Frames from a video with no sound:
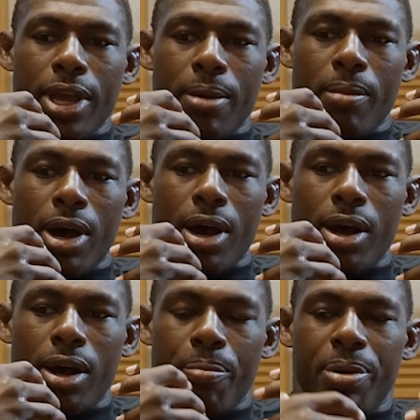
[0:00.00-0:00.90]
in
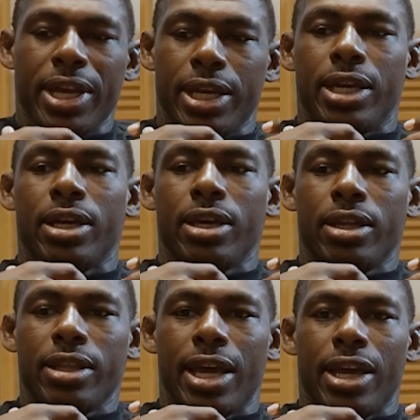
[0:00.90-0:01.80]
my opinion,
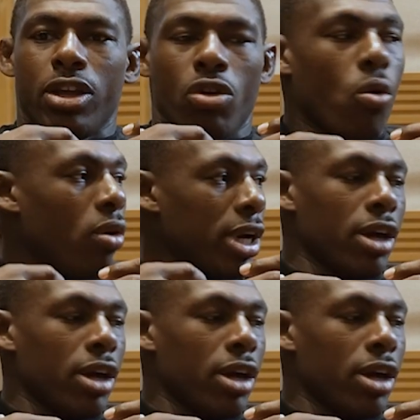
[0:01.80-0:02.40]
that going